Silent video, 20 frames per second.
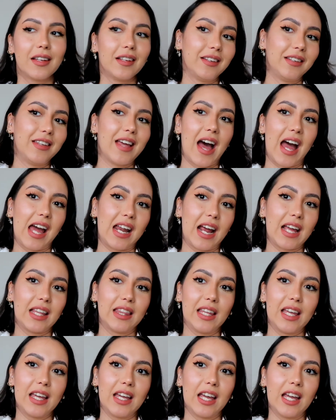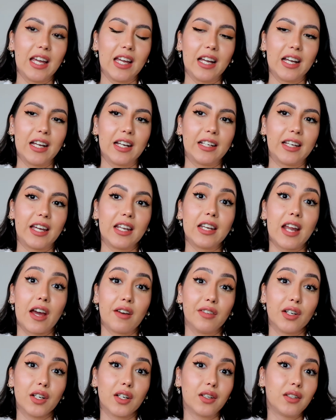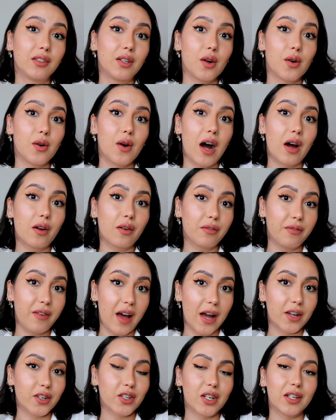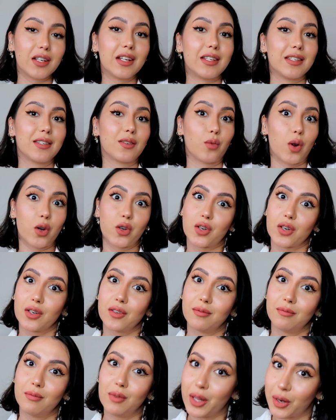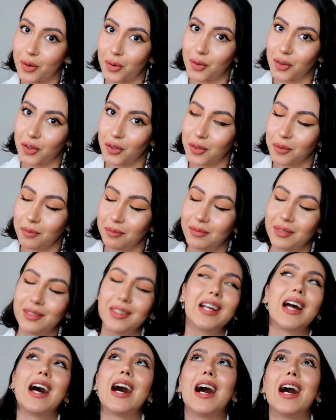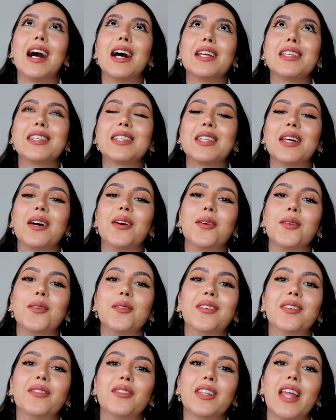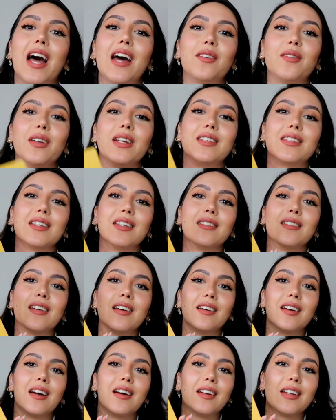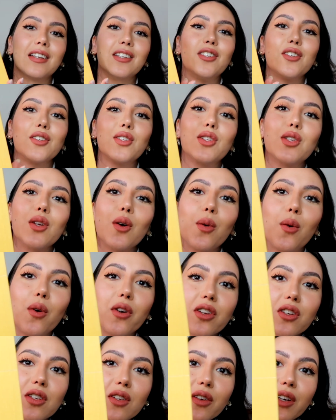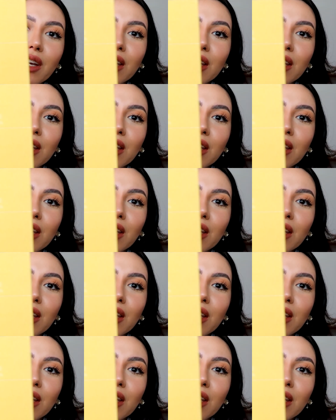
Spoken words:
that I think can never go out of fashion is Russian literature. So for that reason, just so gorgeous. Look